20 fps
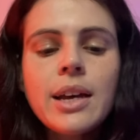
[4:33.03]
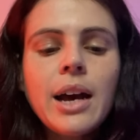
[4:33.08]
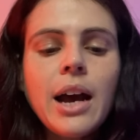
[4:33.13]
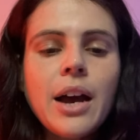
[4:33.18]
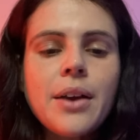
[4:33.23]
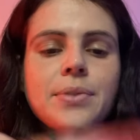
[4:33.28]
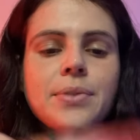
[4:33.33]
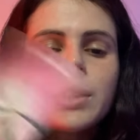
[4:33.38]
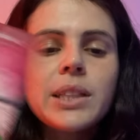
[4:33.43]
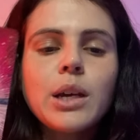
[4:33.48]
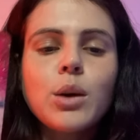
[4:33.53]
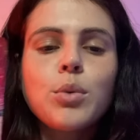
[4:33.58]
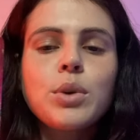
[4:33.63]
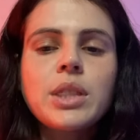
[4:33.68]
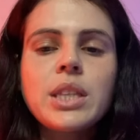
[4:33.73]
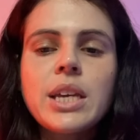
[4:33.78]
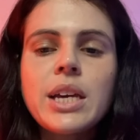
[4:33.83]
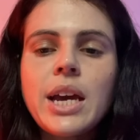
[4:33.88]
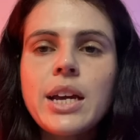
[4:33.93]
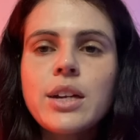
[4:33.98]
I feel like with
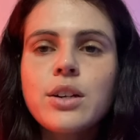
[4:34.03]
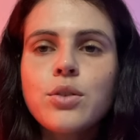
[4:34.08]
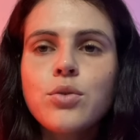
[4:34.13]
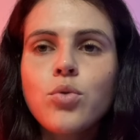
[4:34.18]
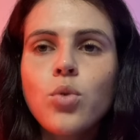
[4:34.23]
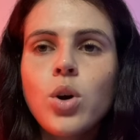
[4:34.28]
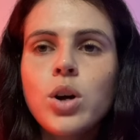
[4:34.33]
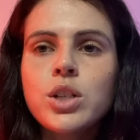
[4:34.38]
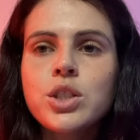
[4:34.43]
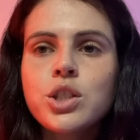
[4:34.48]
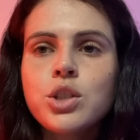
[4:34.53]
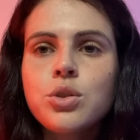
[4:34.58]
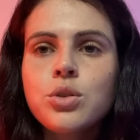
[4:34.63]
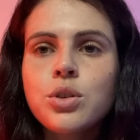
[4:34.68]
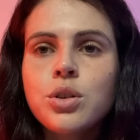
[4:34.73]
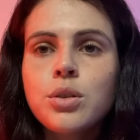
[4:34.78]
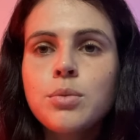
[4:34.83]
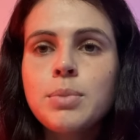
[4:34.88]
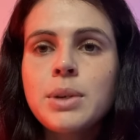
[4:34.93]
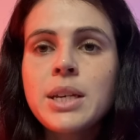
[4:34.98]
the Eight of Wands, you
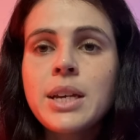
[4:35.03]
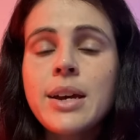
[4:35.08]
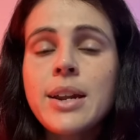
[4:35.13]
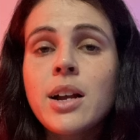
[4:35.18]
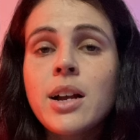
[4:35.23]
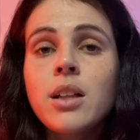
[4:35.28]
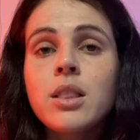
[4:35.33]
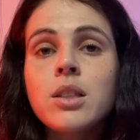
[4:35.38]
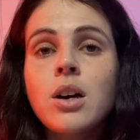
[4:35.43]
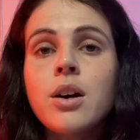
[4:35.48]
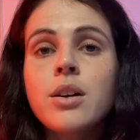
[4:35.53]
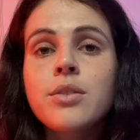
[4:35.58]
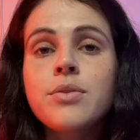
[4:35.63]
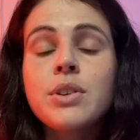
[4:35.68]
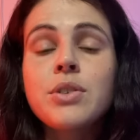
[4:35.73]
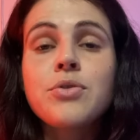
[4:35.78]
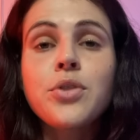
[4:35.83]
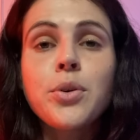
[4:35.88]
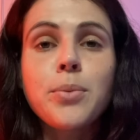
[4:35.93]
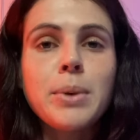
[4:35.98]
could be getting a lot of
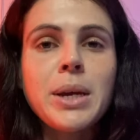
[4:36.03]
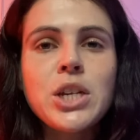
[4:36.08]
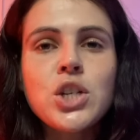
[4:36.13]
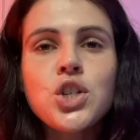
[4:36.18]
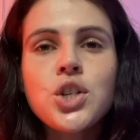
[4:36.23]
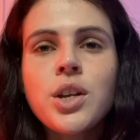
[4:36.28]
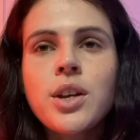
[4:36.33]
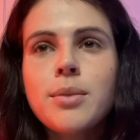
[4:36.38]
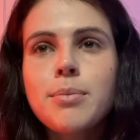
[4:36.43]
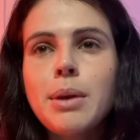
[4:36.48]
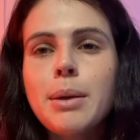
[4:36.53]
information,